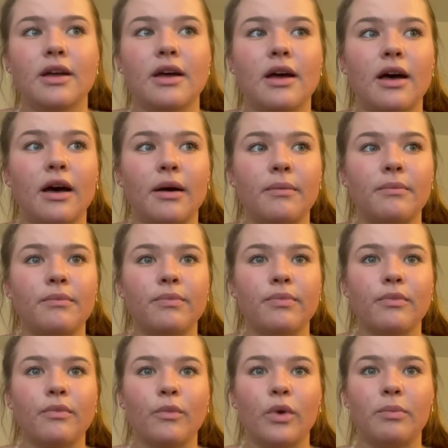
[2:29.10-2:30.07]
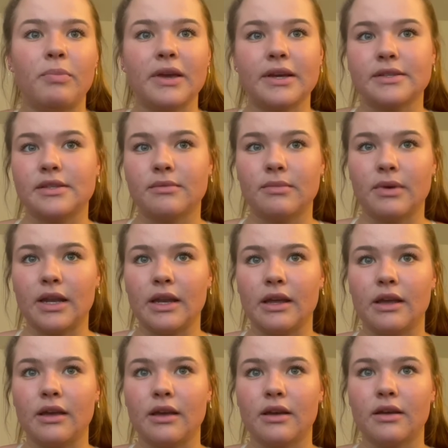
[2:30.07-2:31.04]
um, we pick
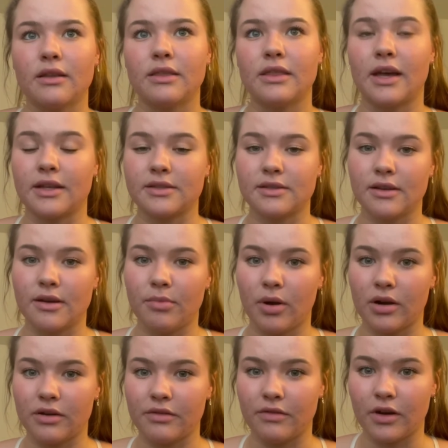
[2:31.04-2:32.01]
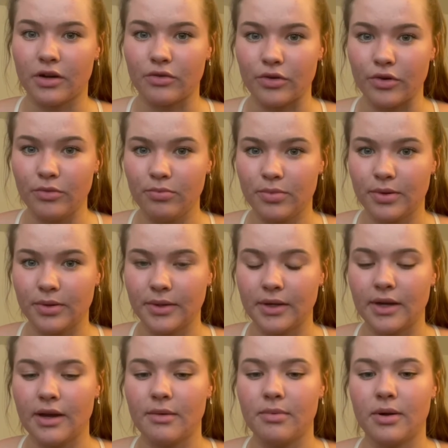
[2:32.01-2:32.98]
somebody that's a part of our group,
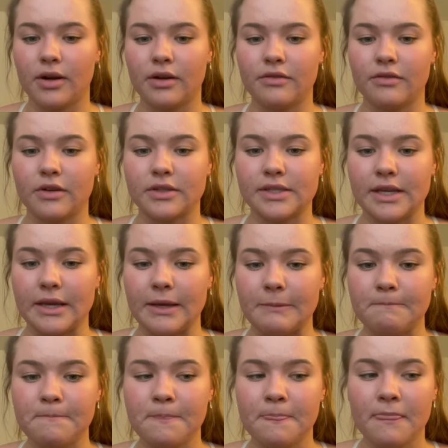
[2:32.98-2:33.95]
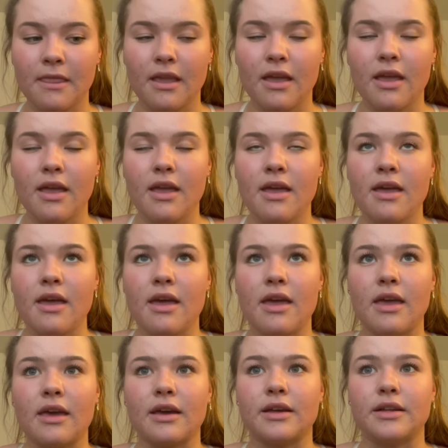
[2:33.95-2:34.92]
a part of our team,
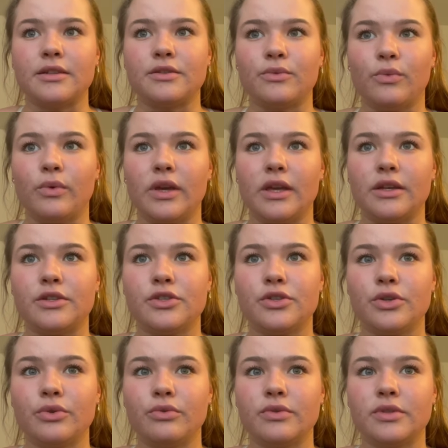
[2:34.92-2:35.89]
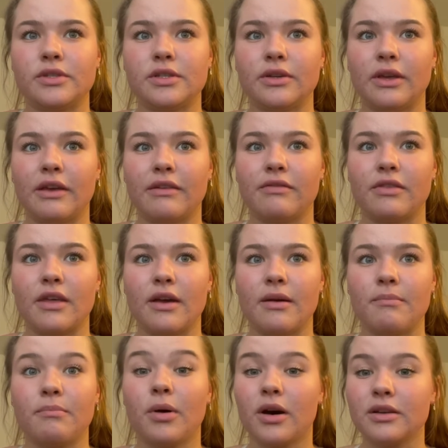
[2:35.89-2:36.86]
and we choose to give
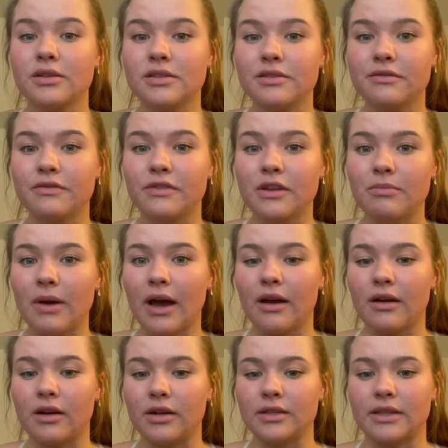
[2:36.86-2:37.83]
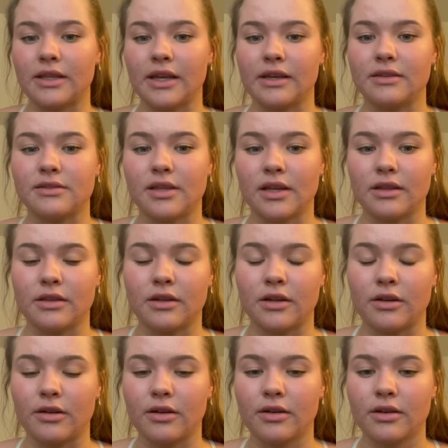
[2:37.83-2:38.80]
them positive feedback on things that
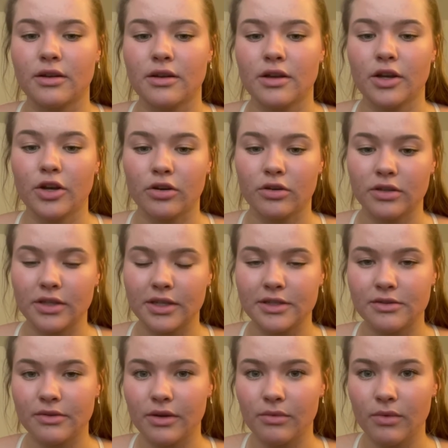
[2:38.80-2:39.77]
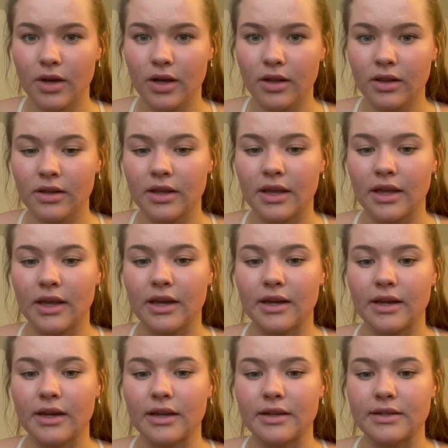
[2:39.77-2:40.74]
they're currently doing well
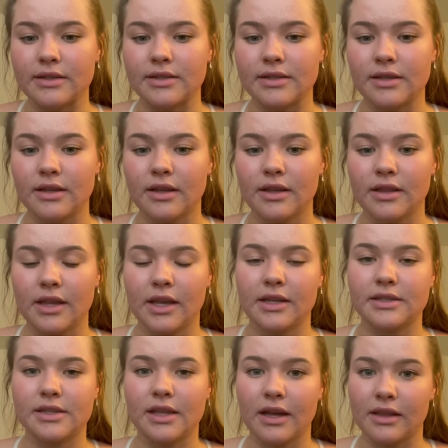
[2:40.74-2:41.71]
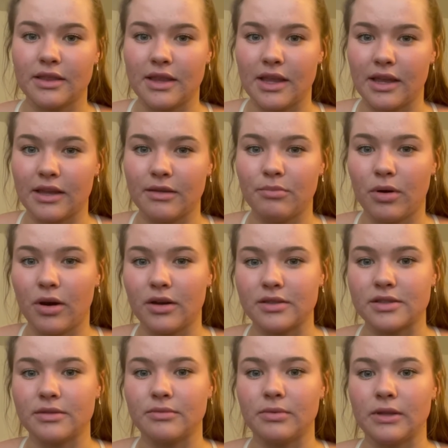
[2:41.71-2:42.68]
and things that they could
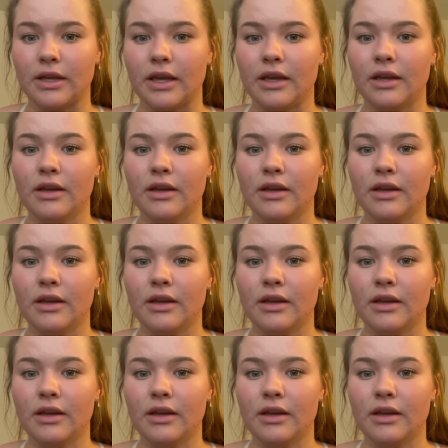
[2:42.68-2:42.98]
possibly